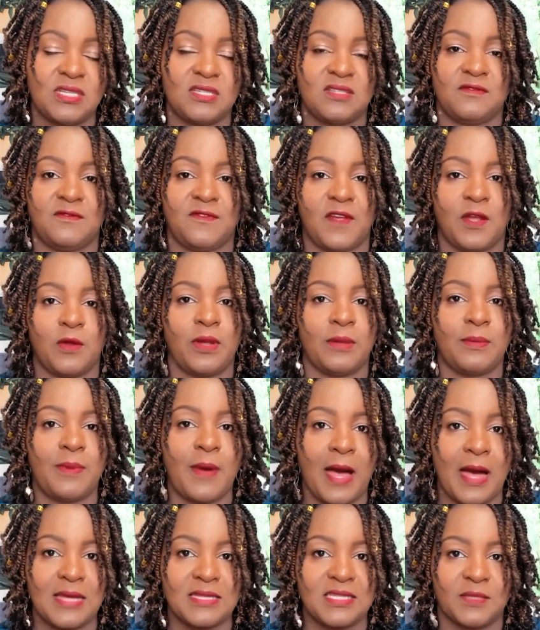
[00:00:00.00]
it's very
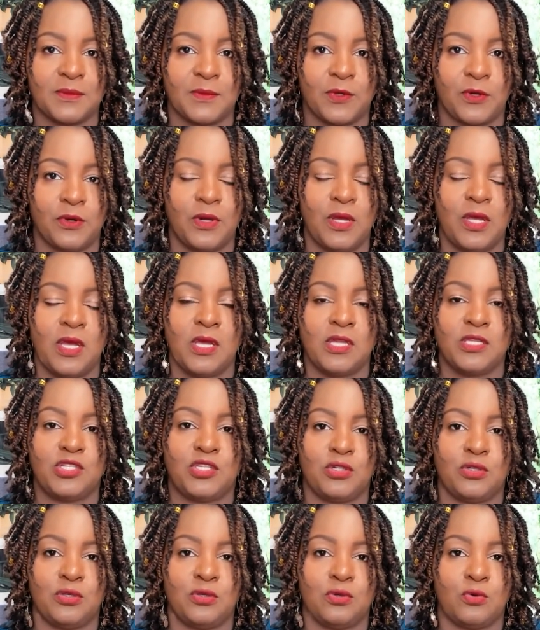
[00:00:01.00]
possible
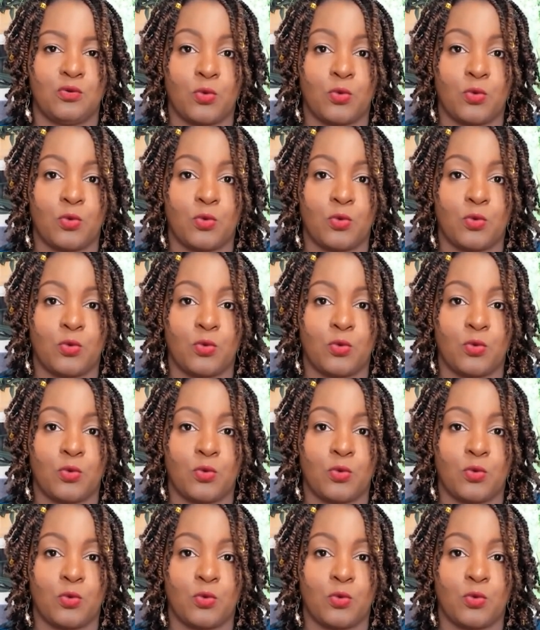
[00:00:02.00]
to